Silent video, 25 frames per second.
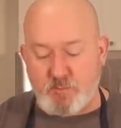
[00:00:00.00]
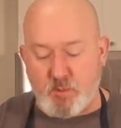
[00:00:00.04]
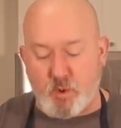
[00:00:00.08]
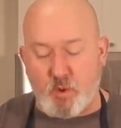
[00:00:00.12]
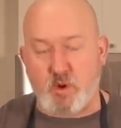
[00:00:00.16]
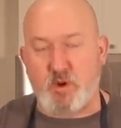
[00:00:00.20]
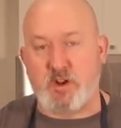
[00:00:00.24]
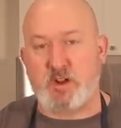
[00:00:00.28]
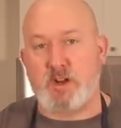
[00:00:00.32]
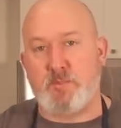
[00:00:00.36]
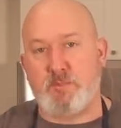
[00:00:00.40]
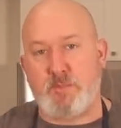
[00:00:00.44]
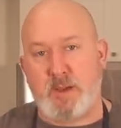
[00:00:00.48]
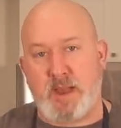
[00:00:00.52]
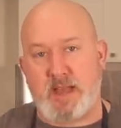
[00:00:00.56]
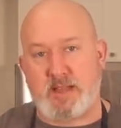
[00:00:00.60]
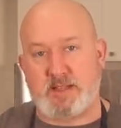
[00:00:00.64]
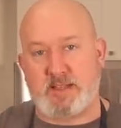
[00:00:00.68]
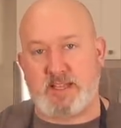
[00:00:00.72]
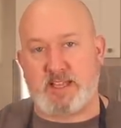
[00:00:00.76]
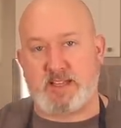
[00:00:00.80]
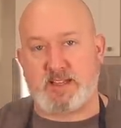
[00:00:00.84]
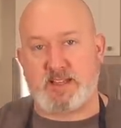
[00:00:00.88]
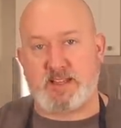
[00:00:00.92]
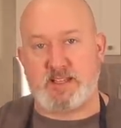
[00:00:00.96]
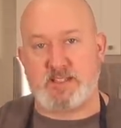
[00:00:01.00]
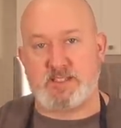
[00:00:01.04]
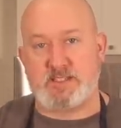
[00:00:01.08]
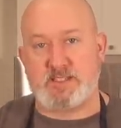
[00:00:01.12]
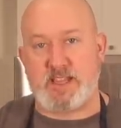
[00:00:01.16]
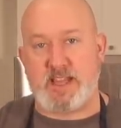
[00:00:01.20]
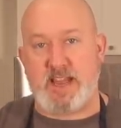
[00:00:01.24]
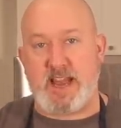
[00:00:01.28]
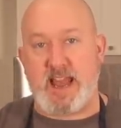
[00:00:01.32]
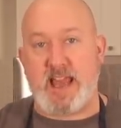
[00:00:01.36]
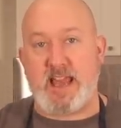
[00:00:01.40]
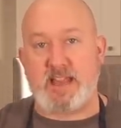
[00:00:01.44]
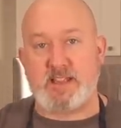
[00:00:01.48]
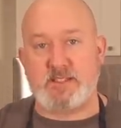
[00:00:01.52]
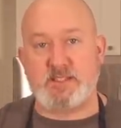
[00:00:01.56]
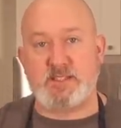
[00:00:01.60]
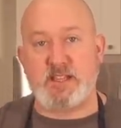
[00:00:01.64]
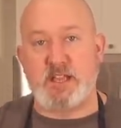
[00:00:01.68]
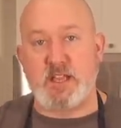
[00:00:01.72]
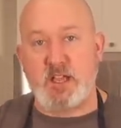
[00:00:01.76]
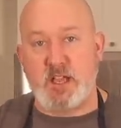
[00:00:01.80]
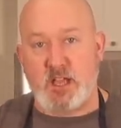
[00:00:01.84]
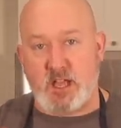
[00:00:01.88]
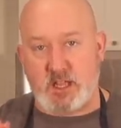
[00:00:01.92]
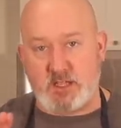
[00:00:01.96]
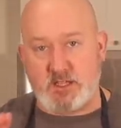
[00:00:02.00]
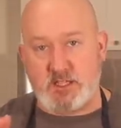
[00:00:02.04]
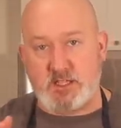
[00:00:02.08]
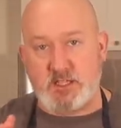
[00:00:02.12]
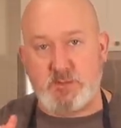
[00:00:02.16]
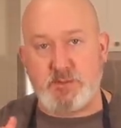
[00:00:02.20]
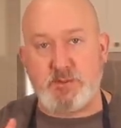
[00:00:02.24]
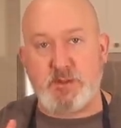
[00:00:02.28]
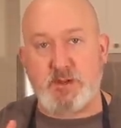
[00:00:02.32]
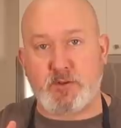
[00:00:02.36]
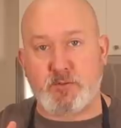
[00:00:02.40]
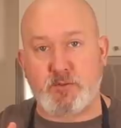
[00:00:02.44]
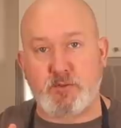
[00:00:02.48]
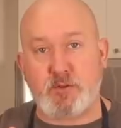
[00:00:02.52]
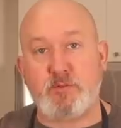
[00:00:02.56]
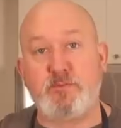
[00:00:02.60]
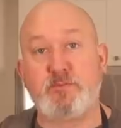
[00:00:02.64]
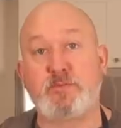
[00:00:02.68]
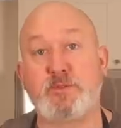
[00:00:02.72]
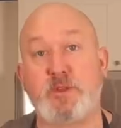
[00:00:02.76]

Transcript: more in a pot like this that has a little bit of room